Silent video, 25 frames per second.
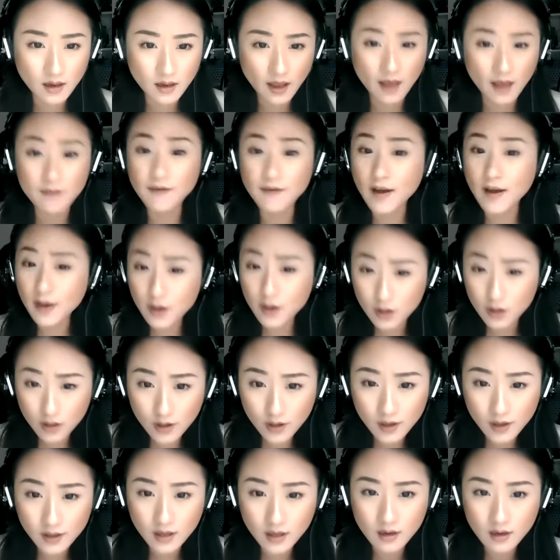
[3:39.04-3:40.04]
if I
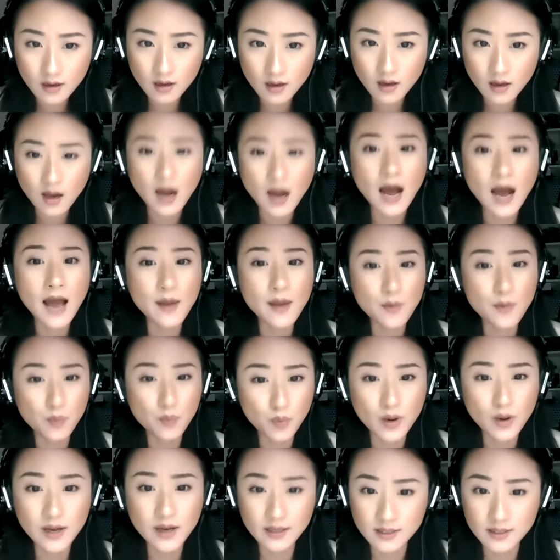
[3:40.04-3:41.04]
could, I
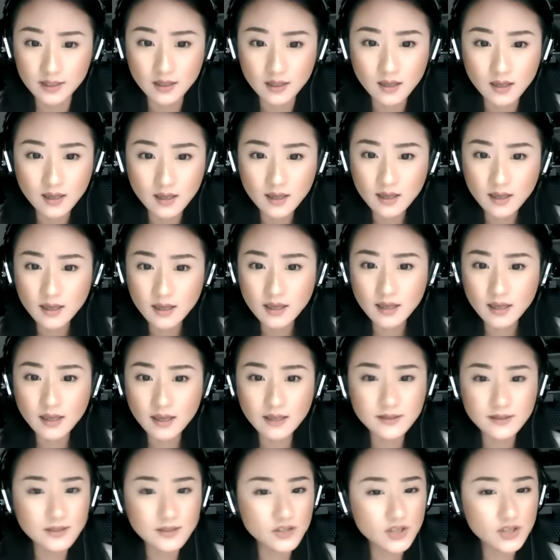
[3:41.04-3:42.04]
would.
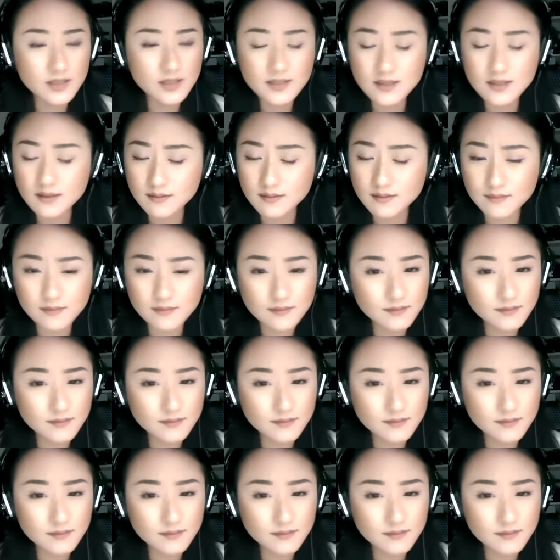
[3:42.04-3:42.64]
It's just...